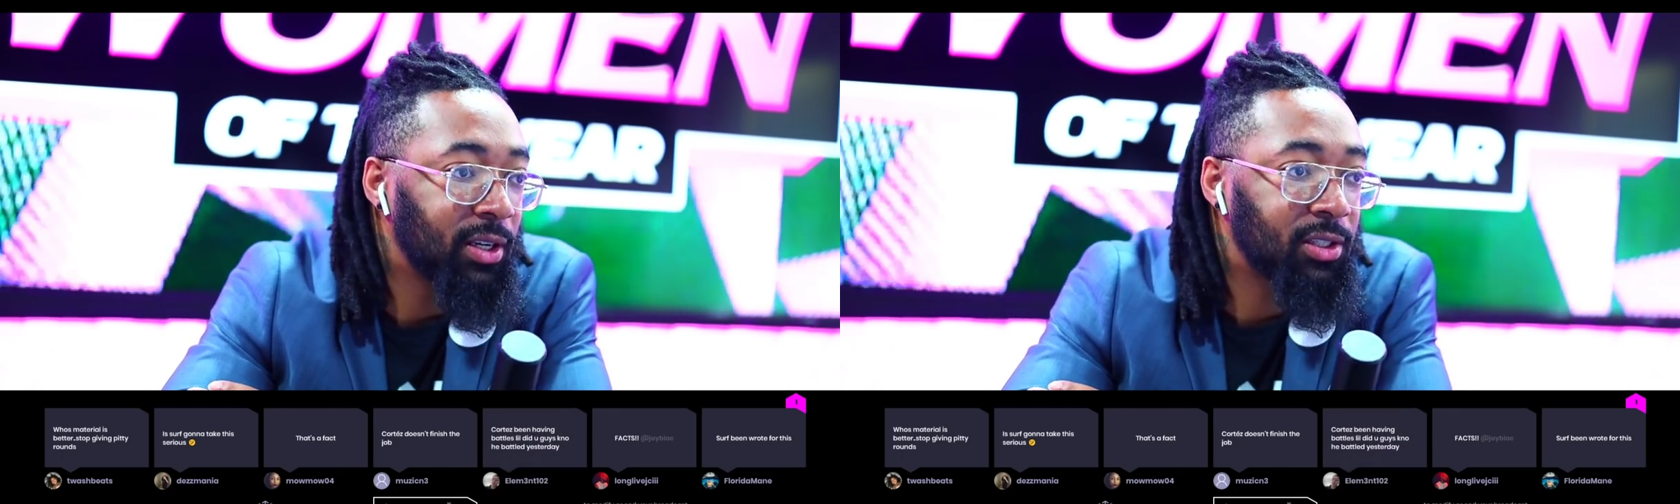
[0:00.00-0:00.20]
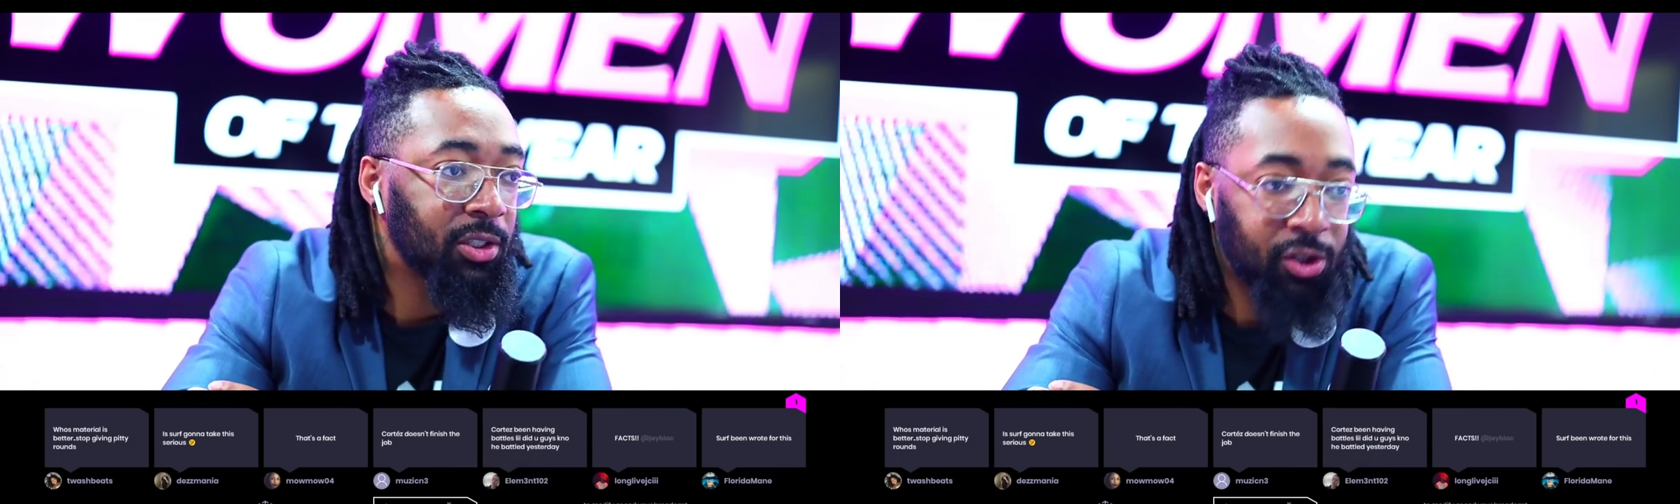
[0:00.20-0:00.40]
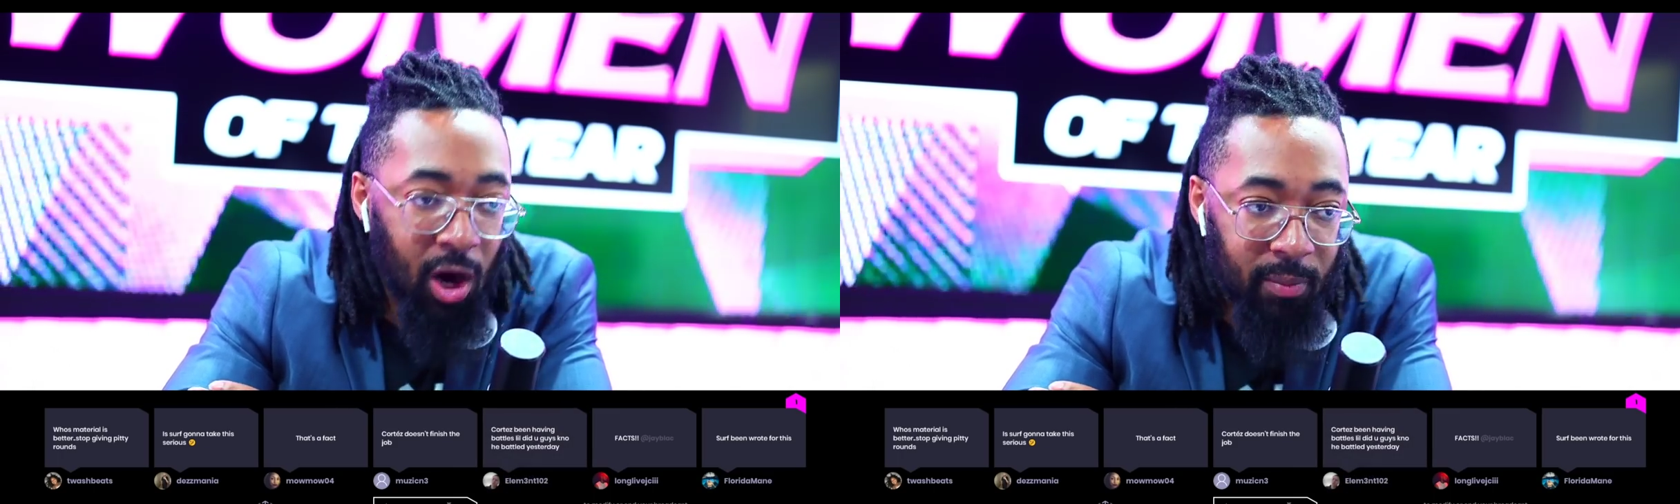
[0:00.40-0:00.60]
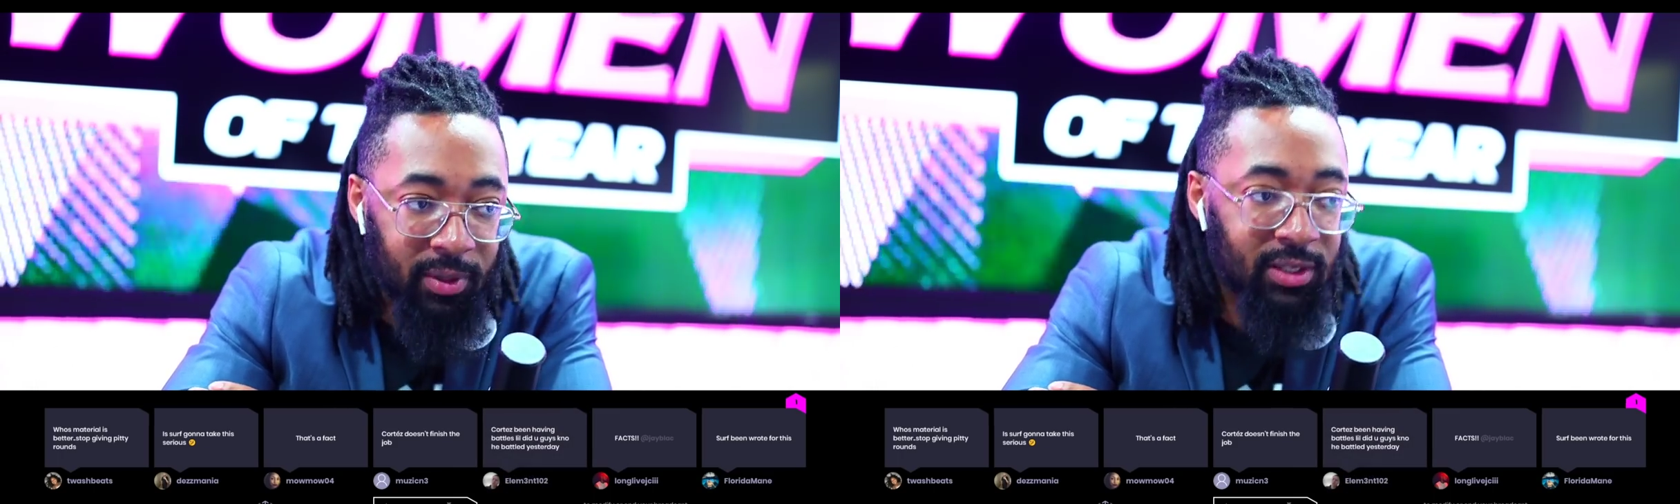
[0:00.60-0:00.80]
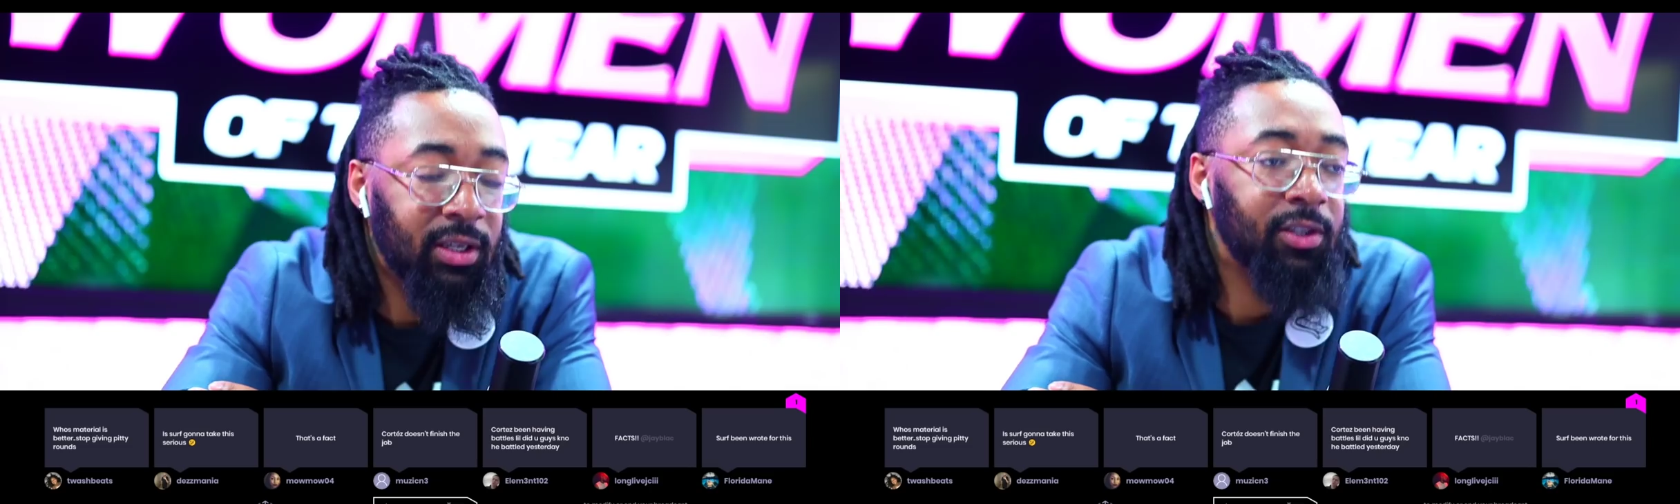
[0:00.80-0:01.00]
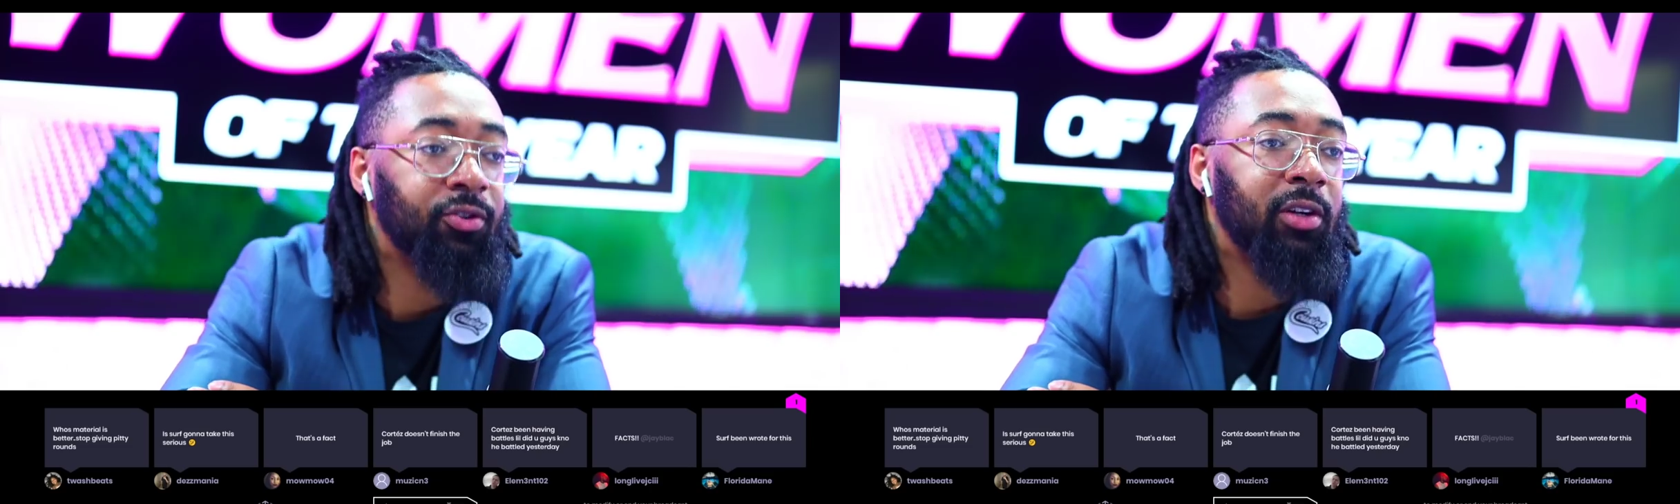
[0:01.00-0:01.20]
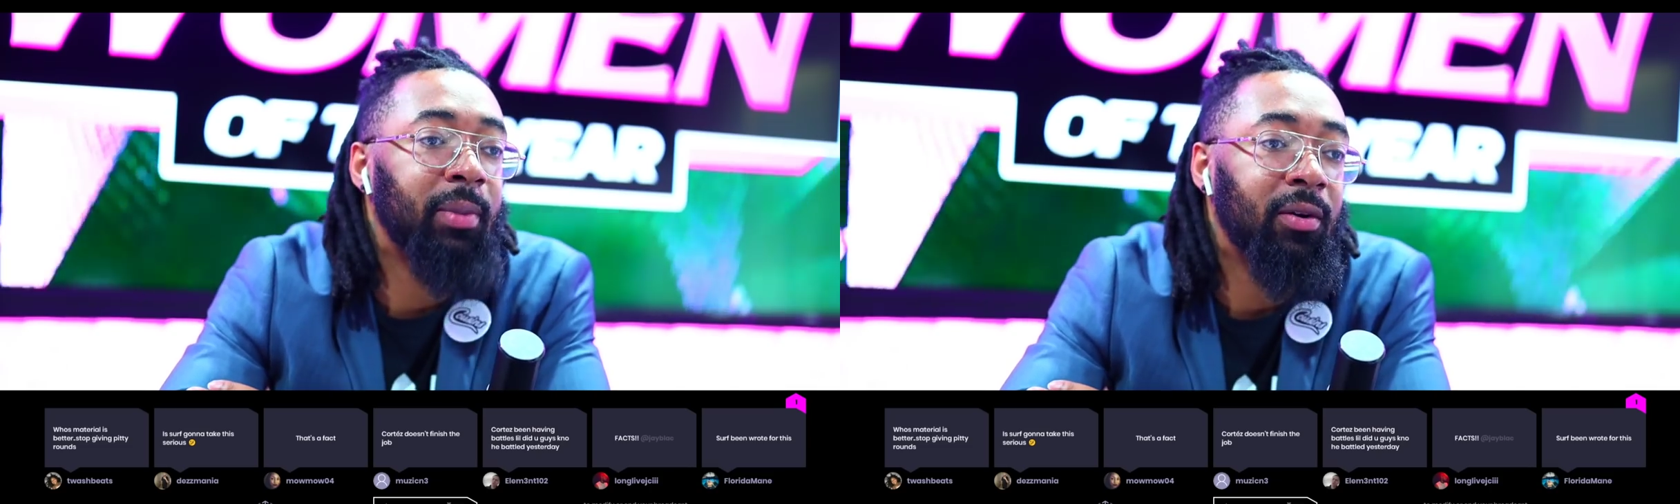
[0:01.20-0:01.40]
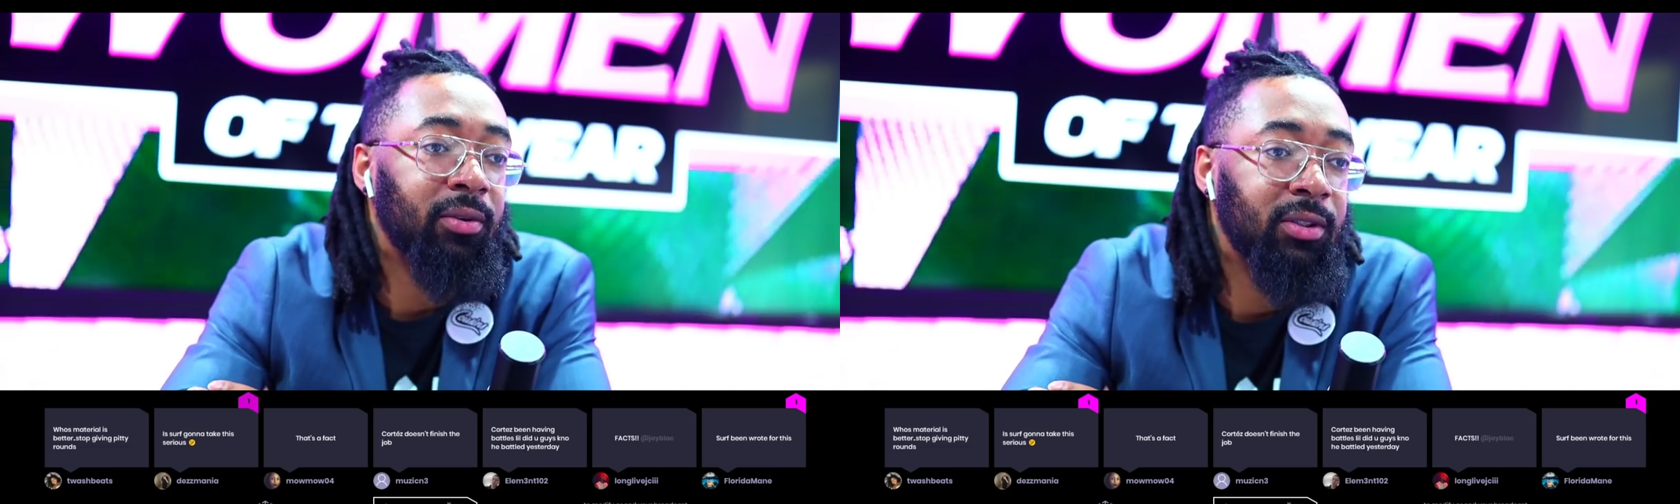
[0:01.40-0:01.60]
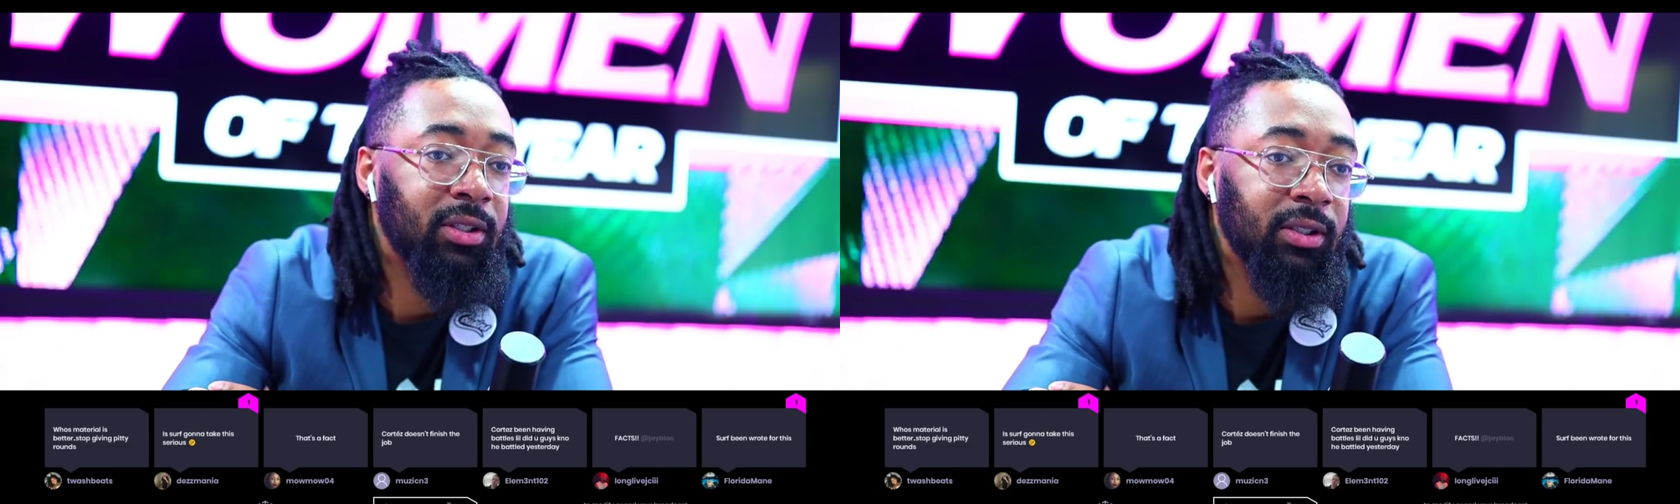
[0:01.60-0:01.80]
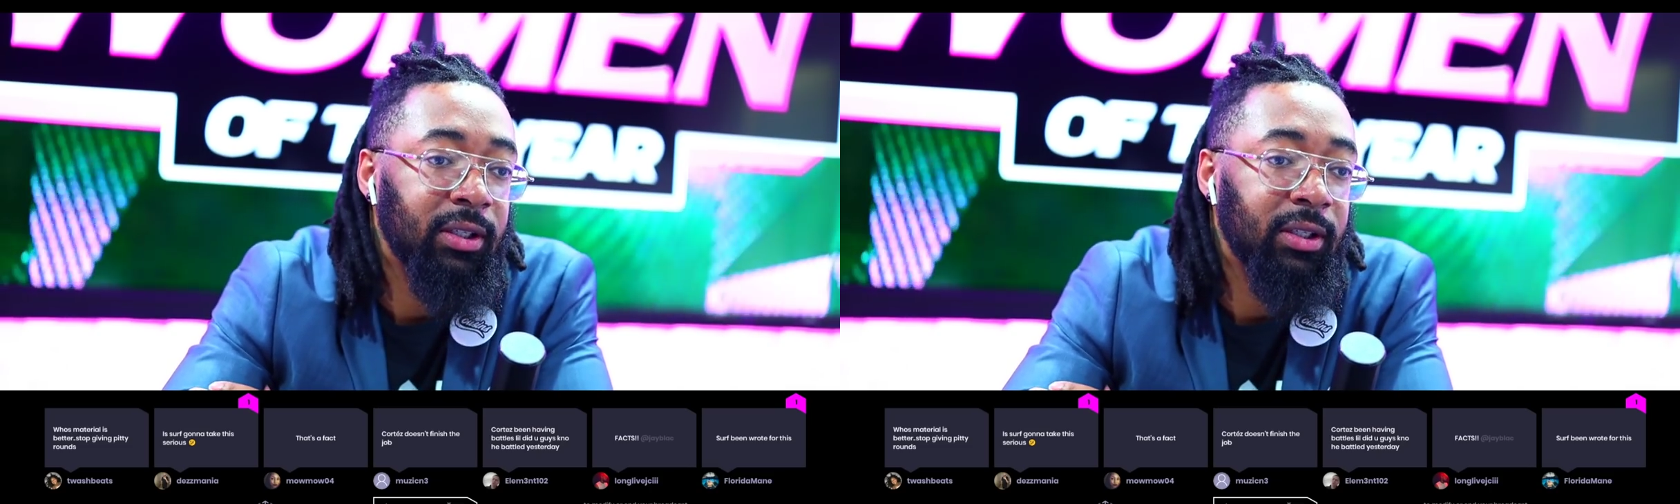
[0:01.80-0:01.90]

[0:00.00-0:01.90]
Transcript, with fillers: it's the sharpness in these three battles.